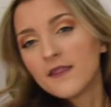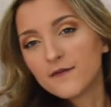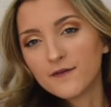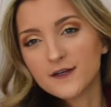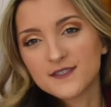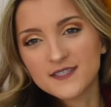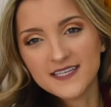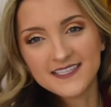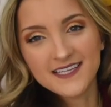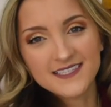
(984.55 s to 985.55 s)
The first
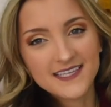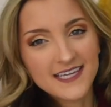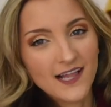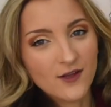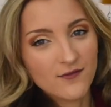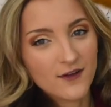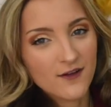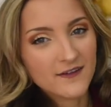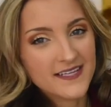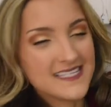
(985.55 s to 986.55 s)
is this yellow
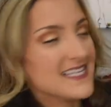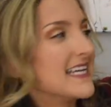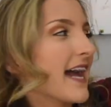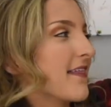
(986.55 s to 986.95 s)
velvet tee.